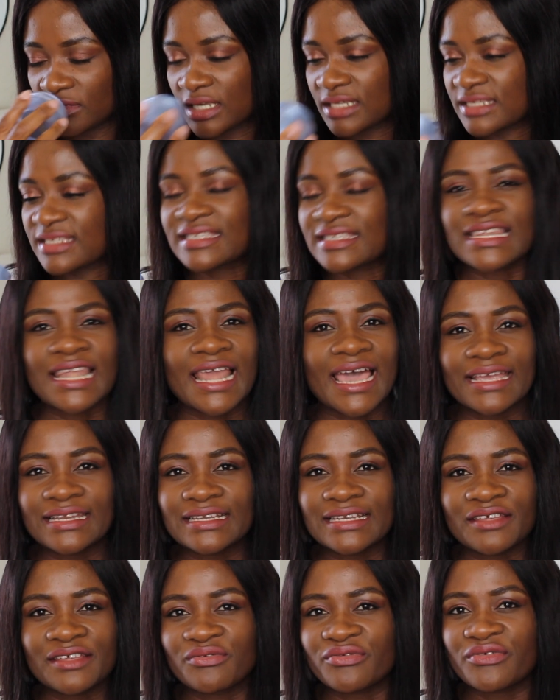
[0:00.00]

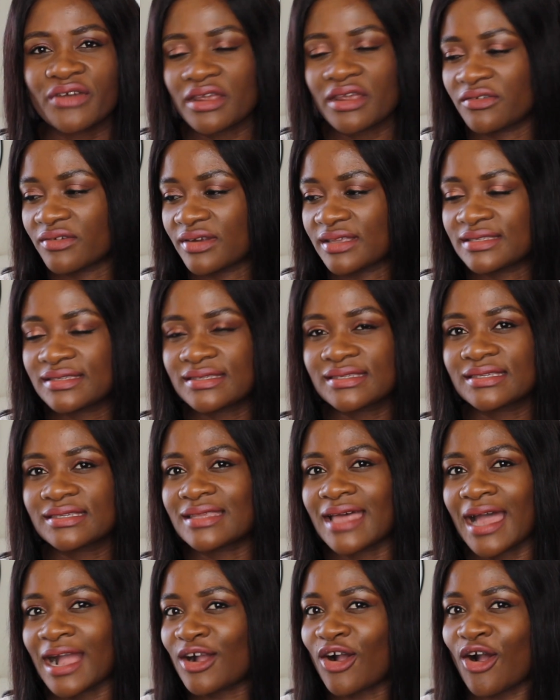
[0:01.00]
slightly
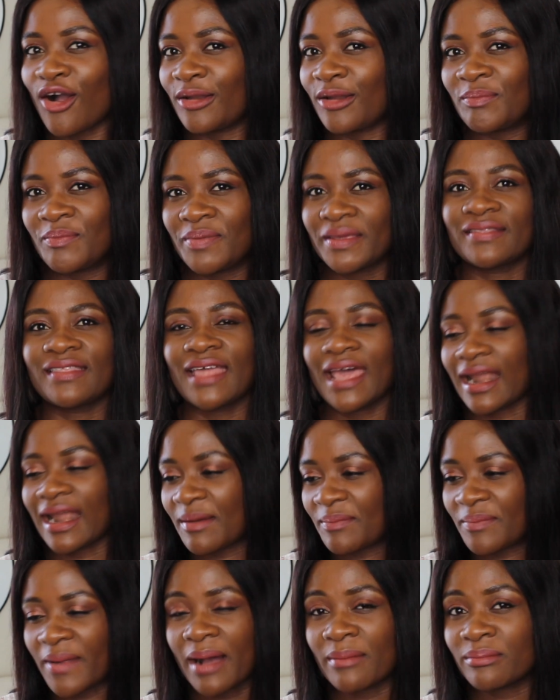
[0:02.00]
fragrance. I can't pick that
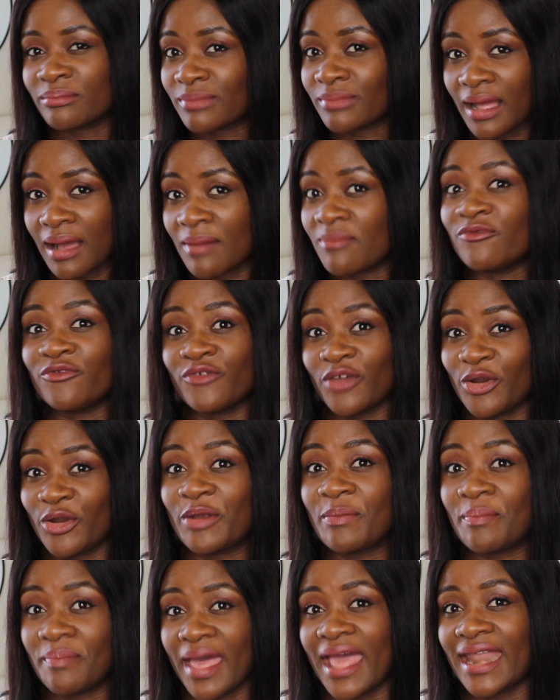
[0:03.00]
up. I'm
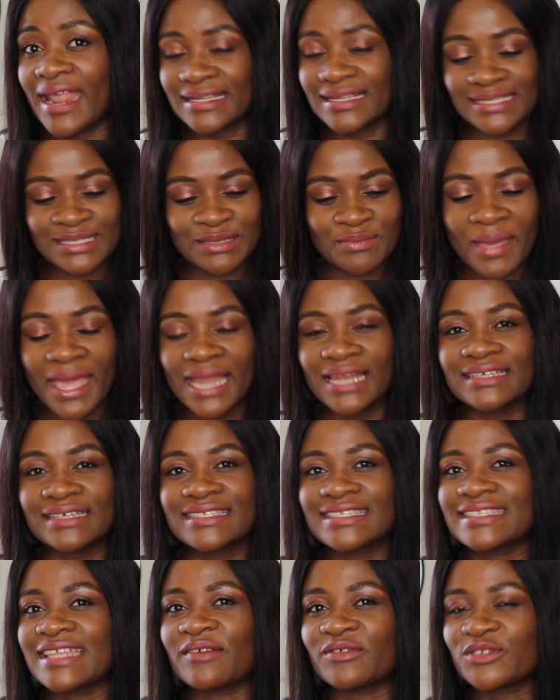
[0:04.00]
very bad at smelling
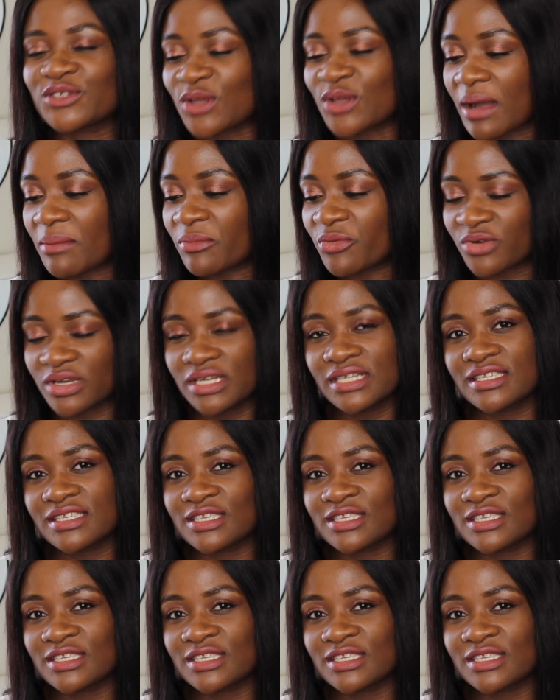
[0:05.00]
stuff, so I'm really